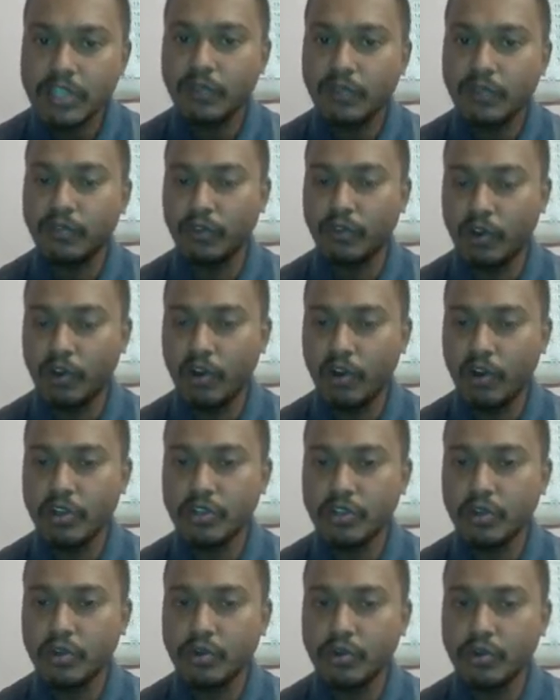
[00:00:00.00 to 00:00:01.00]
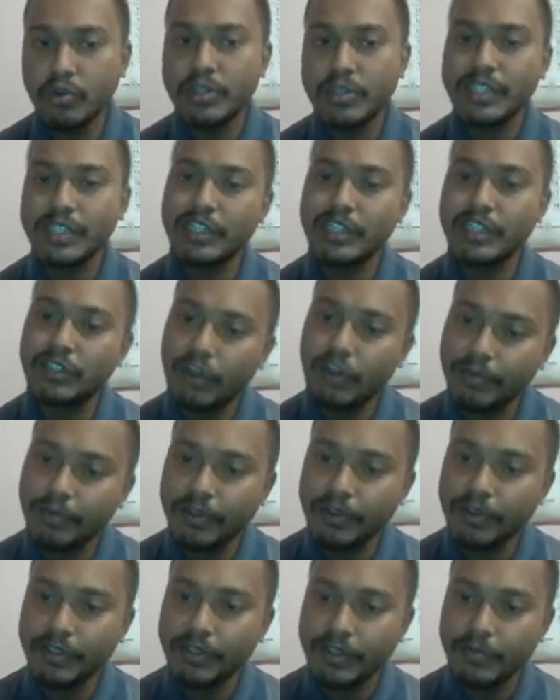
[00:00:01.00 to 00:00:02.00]
of laws or rules in a
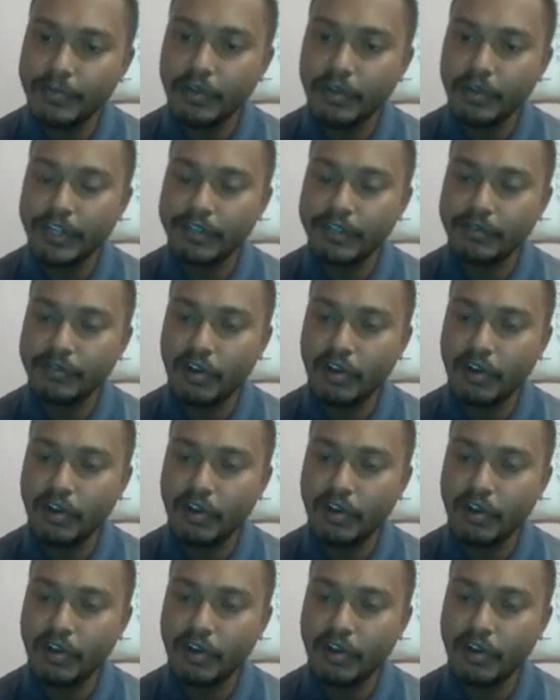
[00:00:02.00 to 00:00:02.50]
democratic